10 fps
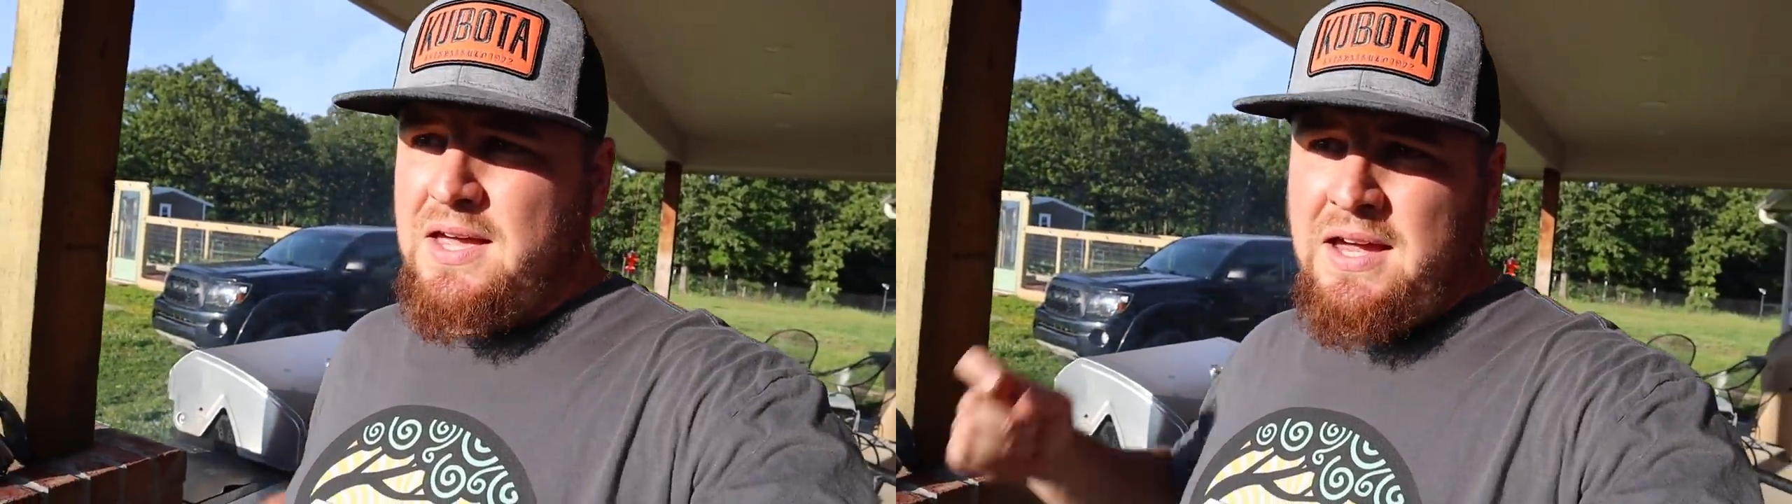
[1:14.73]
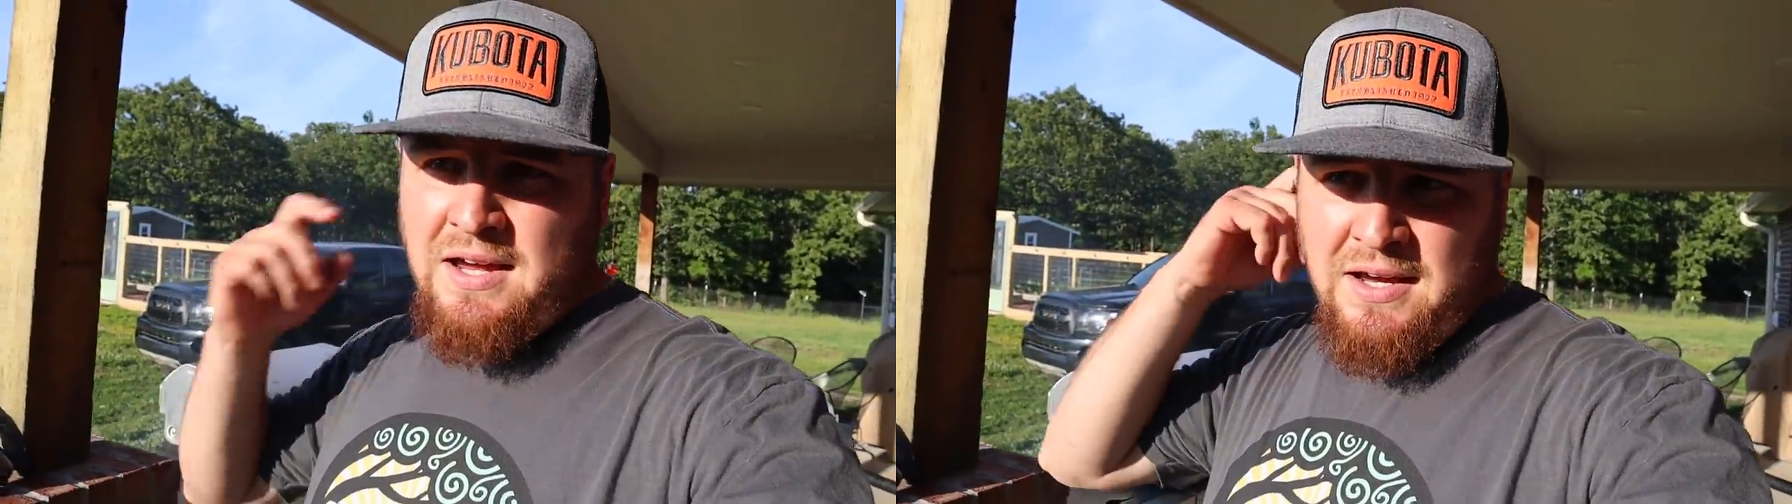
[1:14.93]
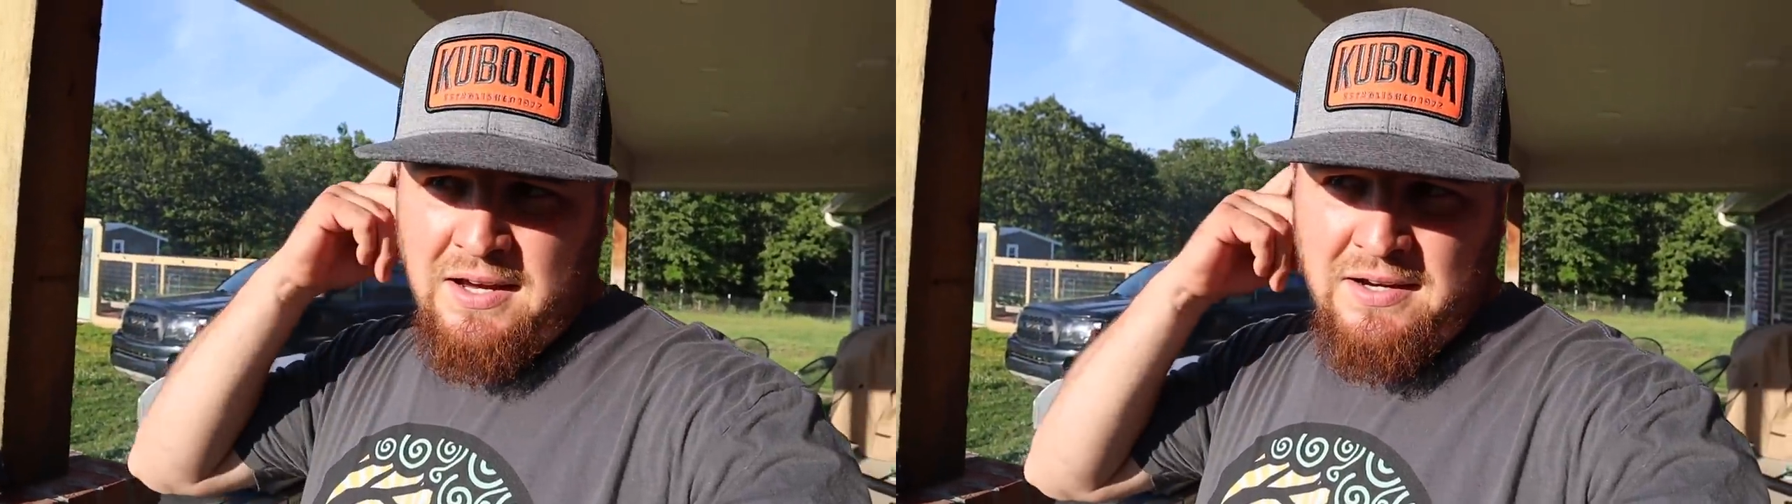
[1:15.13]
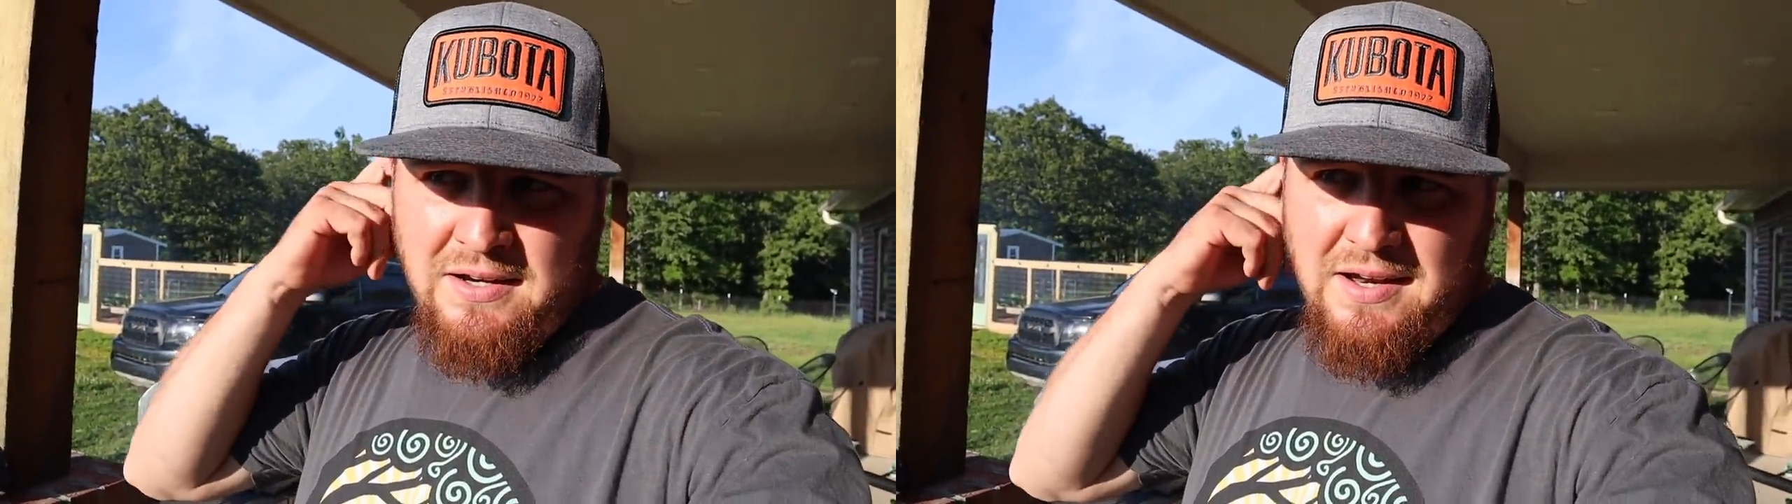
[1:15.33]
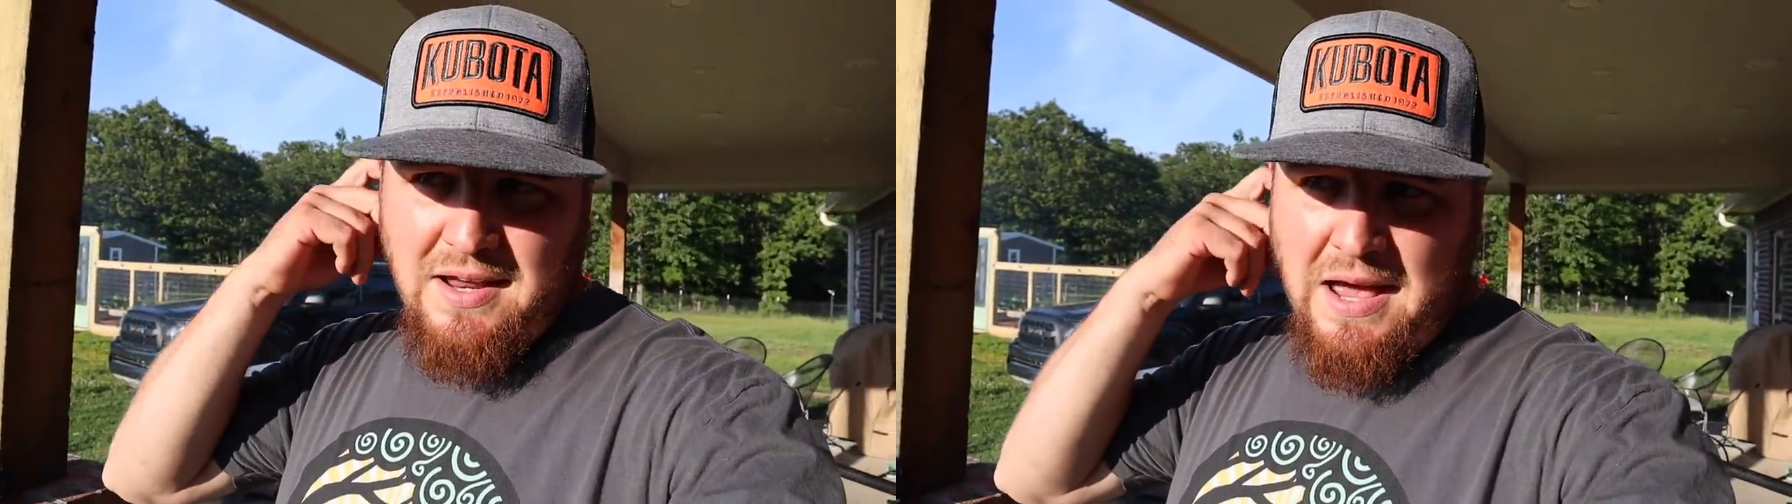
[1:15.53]

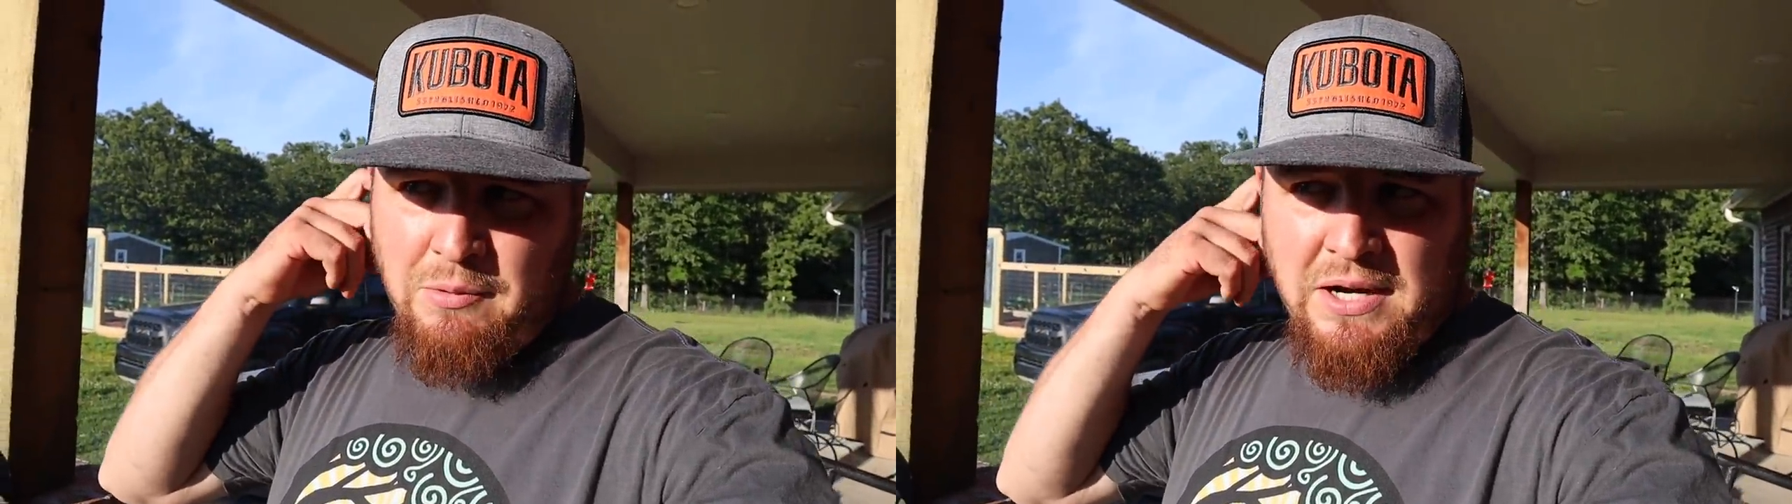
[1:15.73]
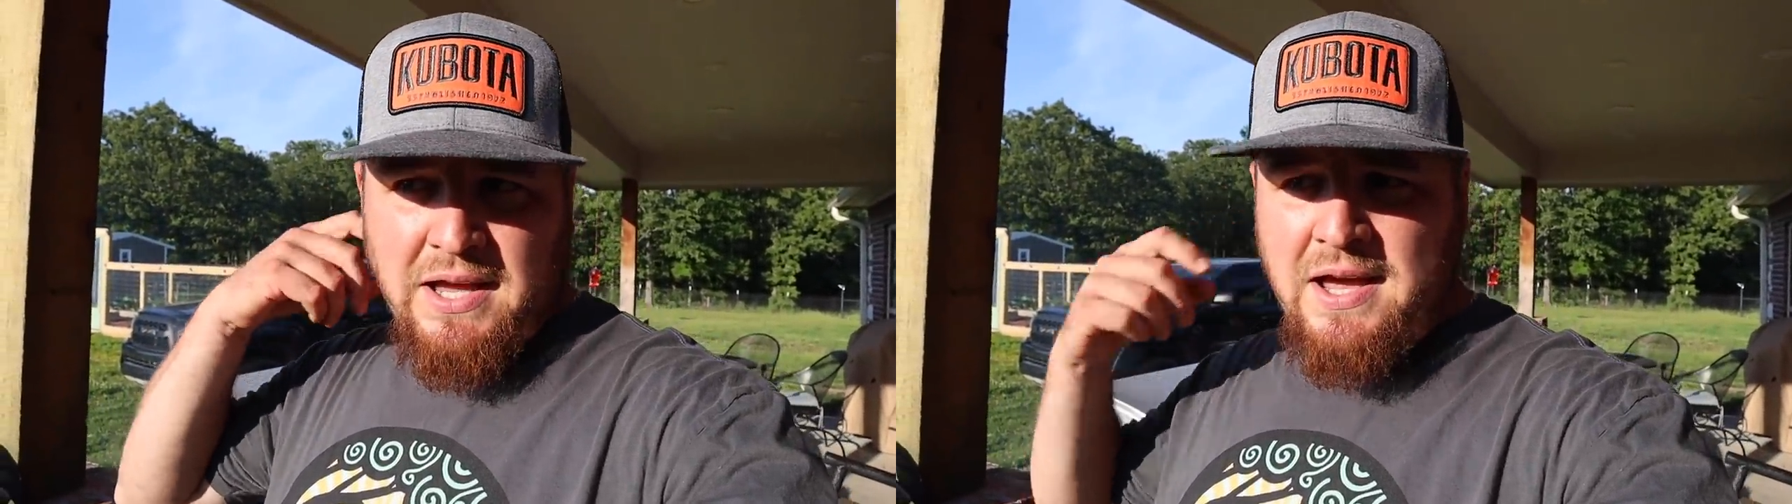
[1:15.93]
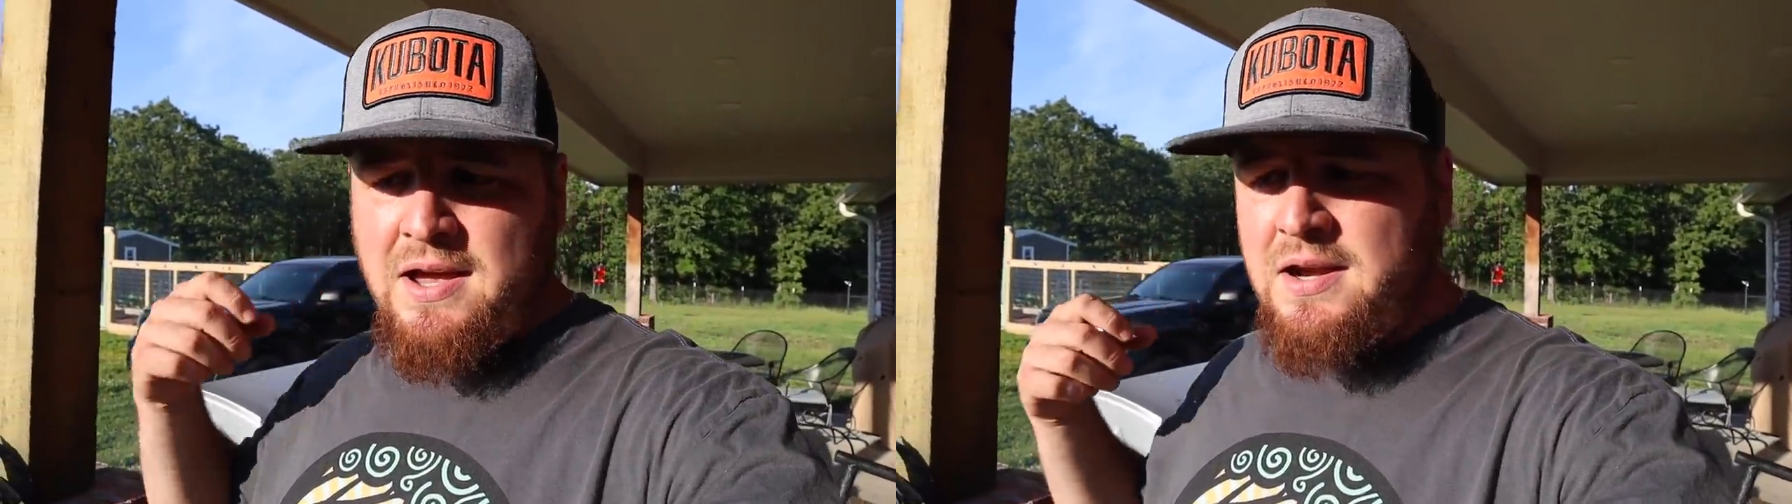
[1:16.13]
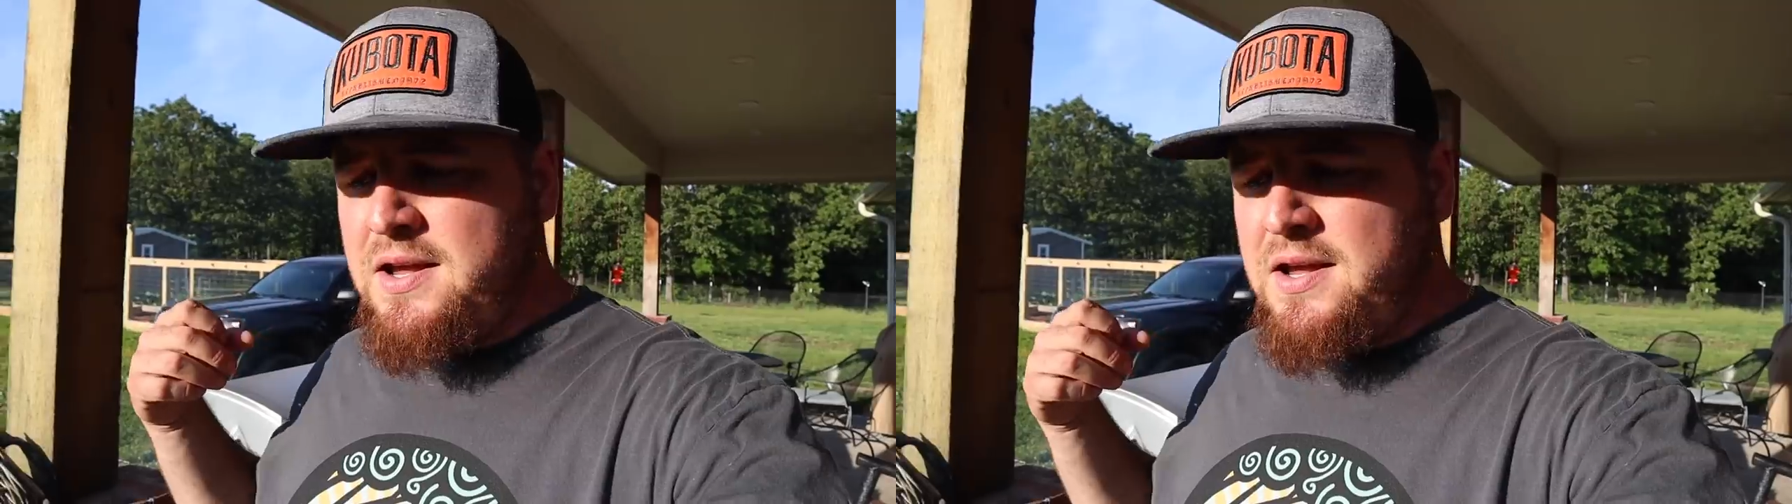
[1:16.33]
And I went ahead